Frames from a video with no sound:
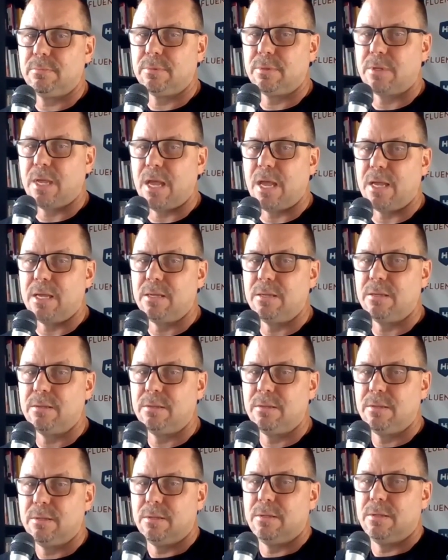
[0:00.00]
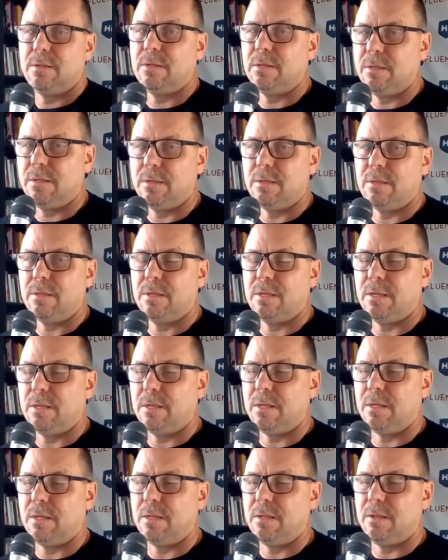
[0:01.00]
Okay.
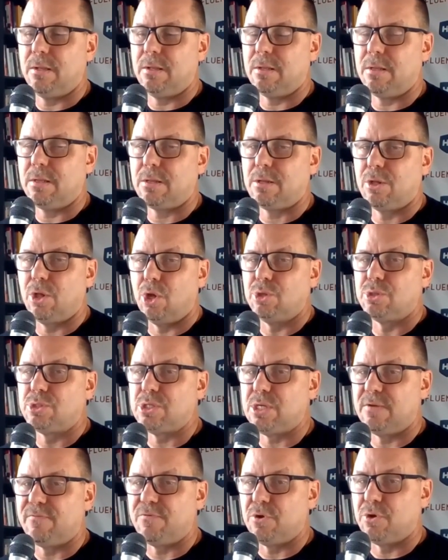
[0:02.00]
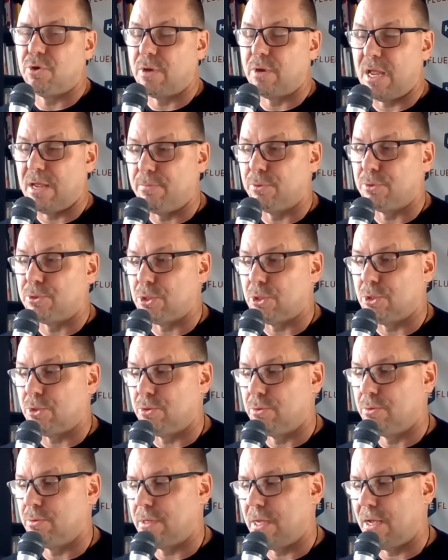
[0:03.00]
It, close if you're able
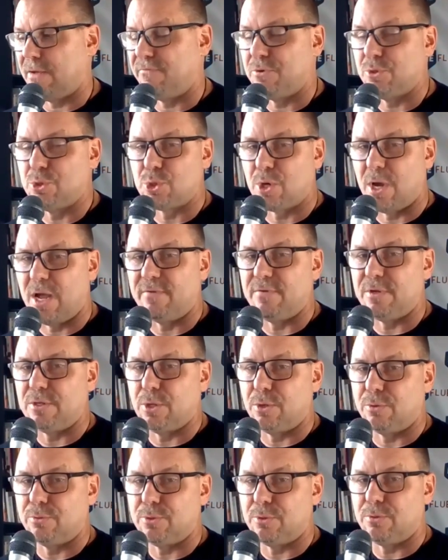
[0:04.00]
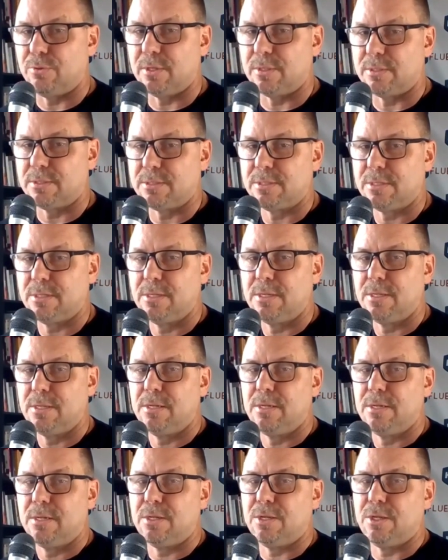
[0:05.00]
to. Now, if you're driving, don't do this.
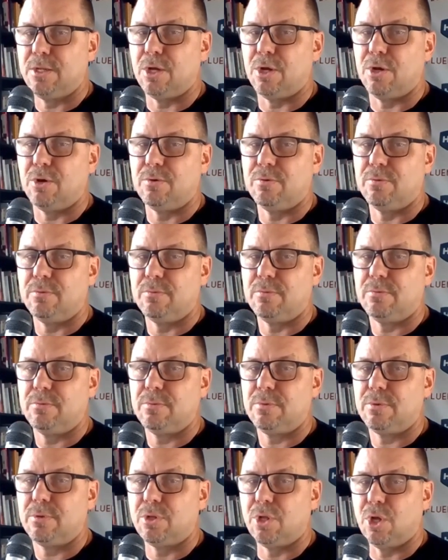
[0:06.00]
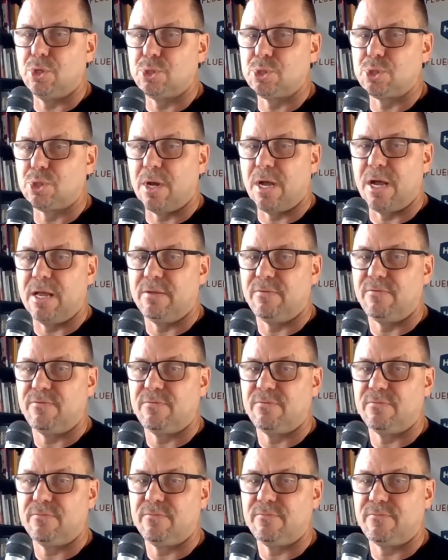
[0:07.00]
You know, close your
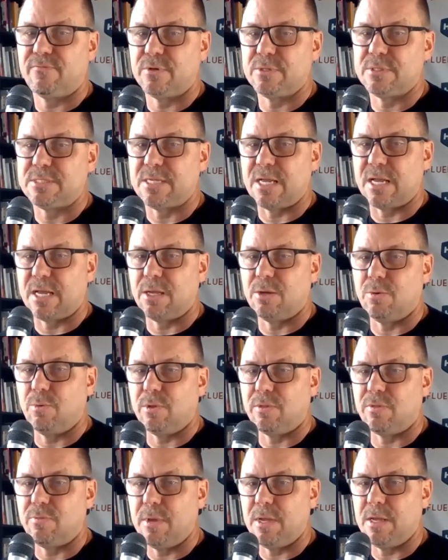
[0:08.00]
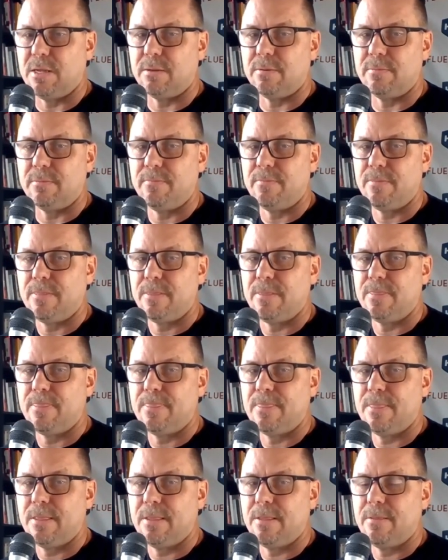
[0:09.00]
eyes for a second with me and
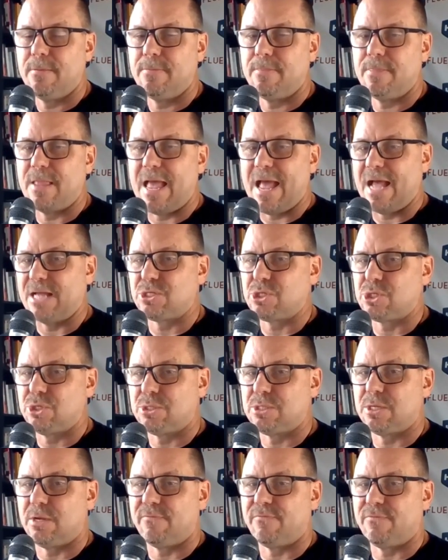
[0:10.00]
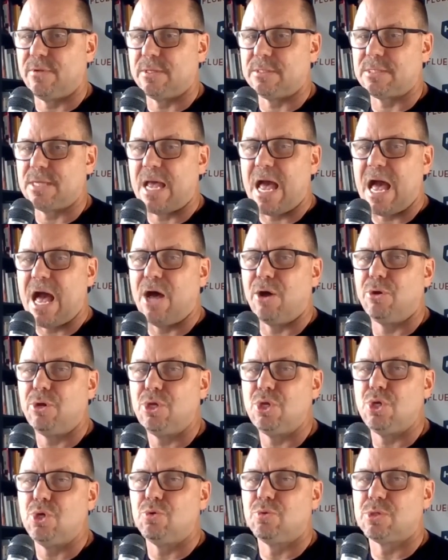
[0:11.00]
ask yourself this How do
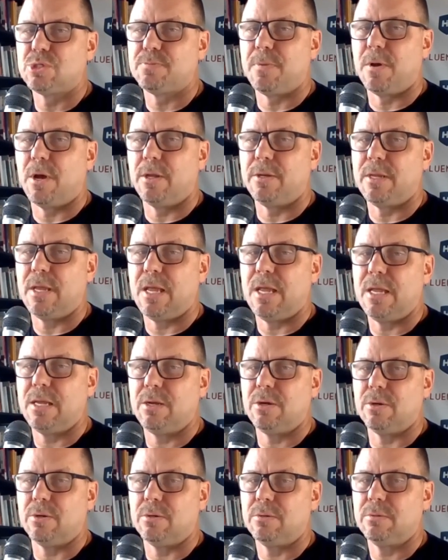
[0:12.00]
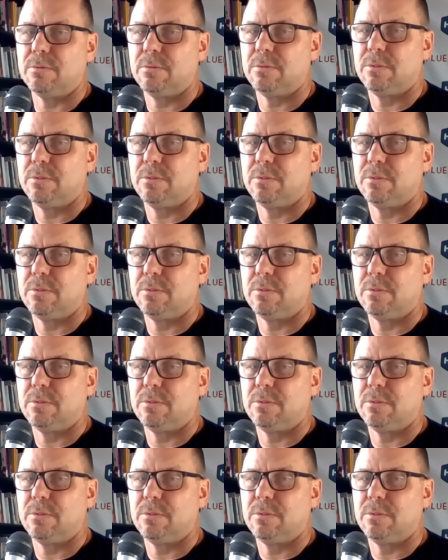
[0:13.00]
you respond to anger?